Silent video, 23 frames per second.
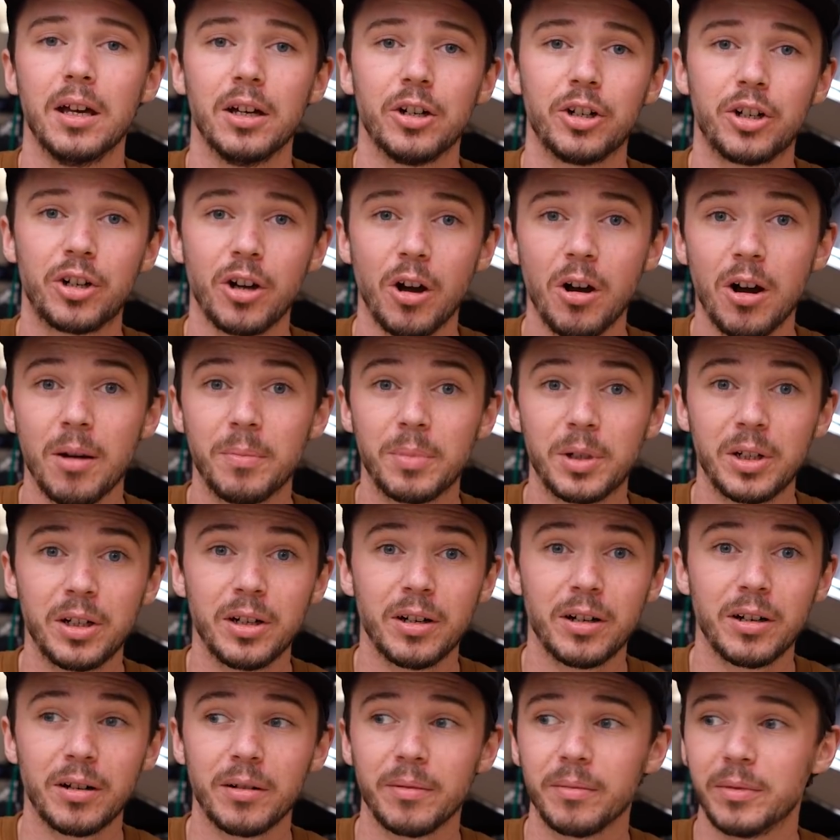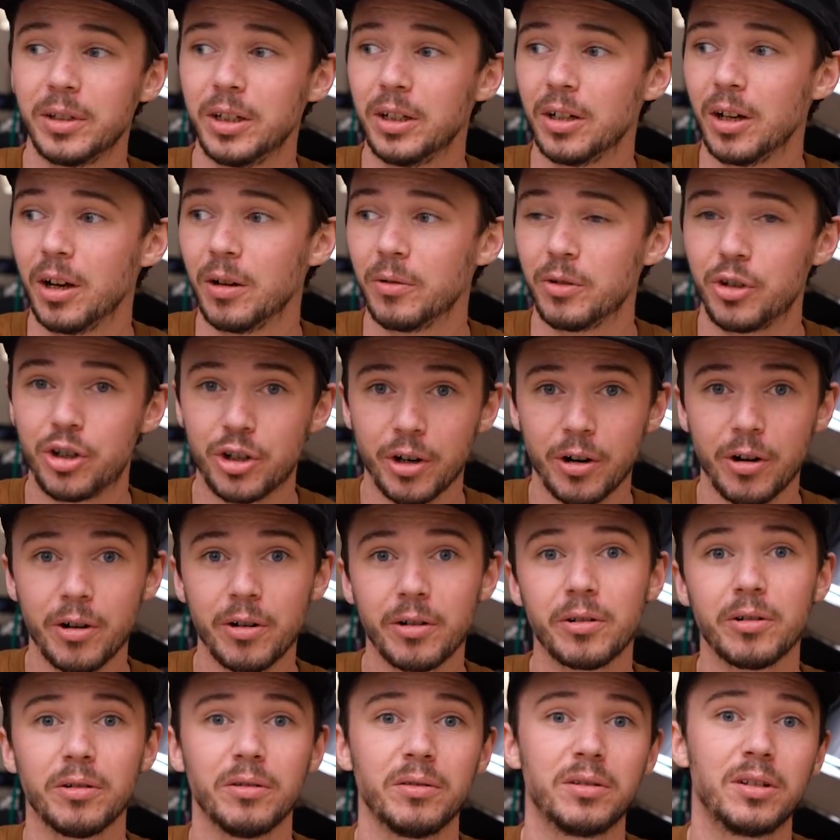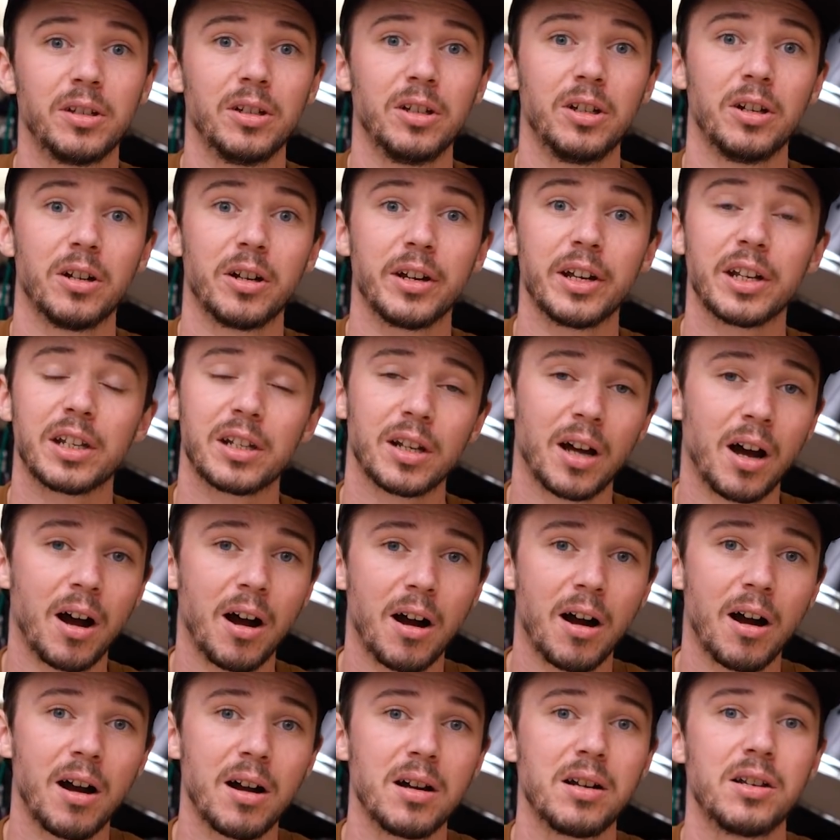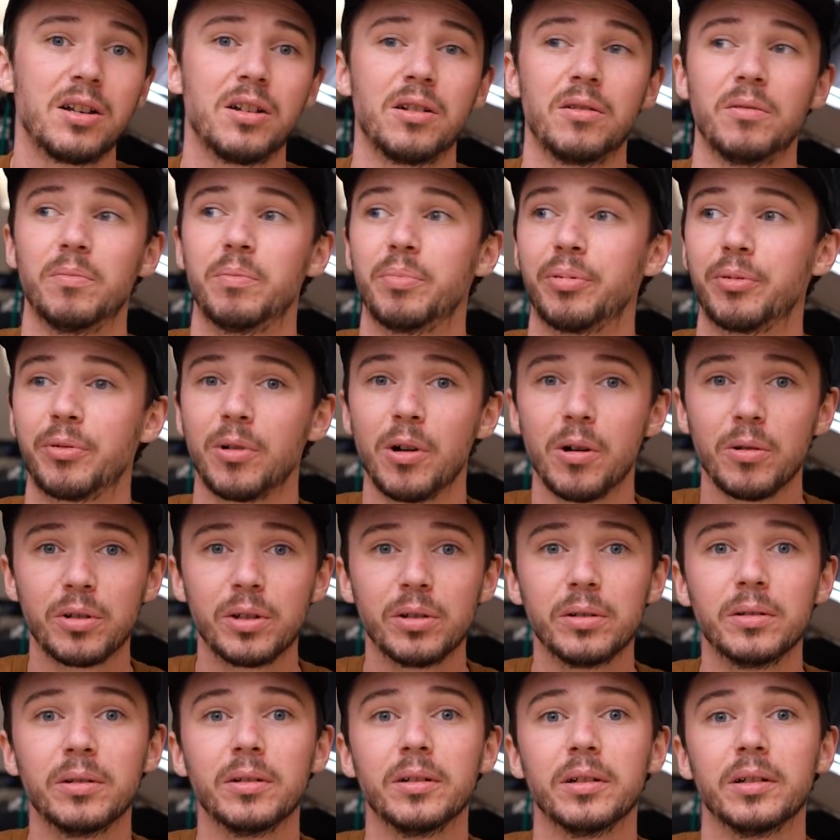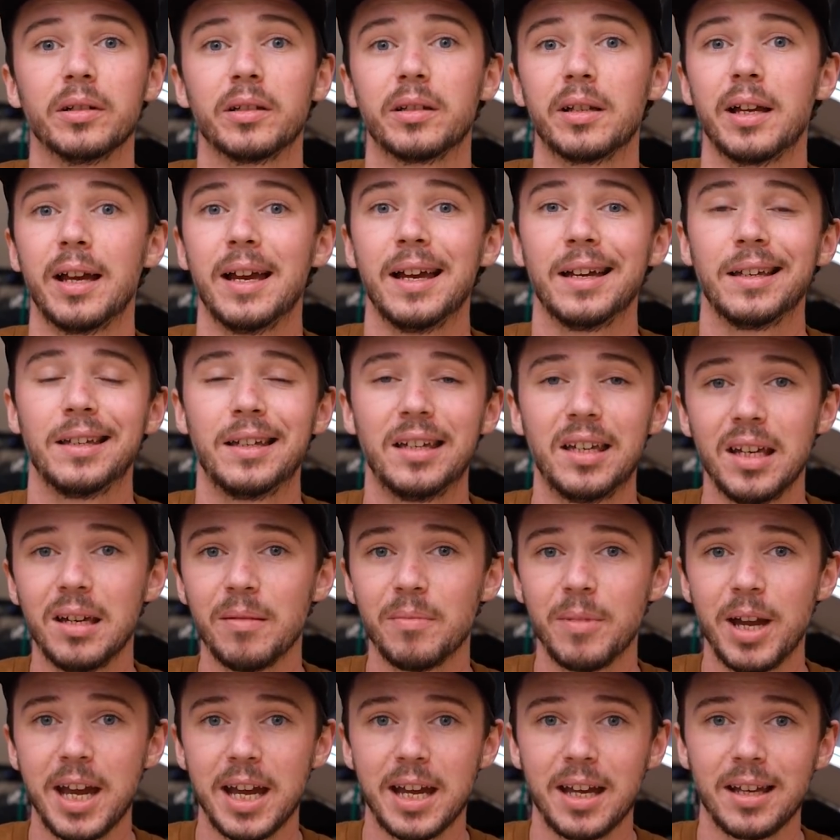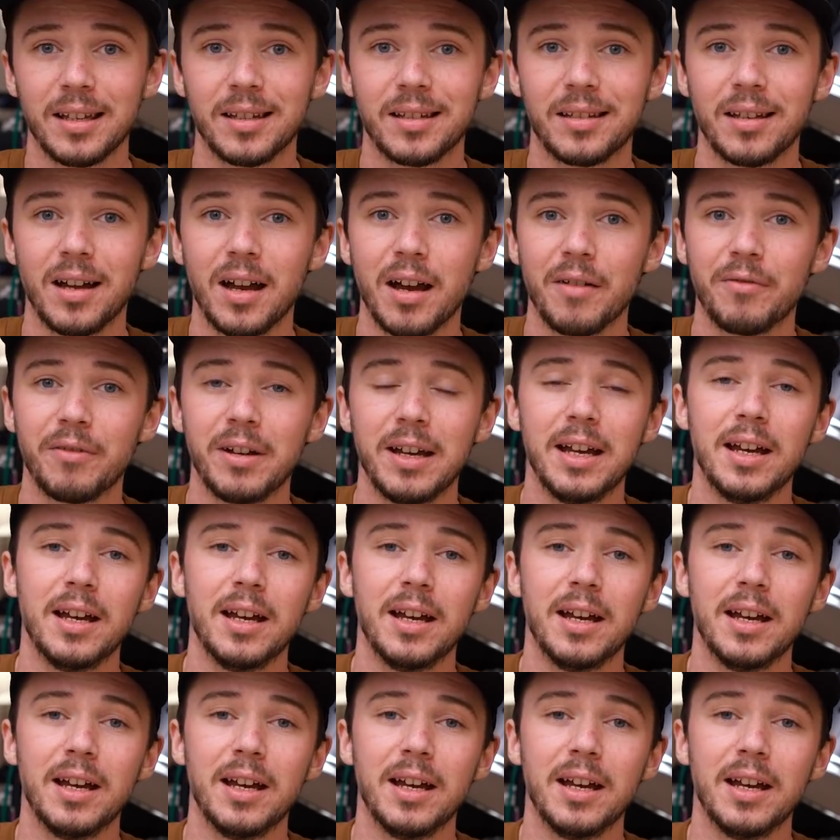Show up to your, journal, to your guitar, to Pro Tools. Keep making stuff.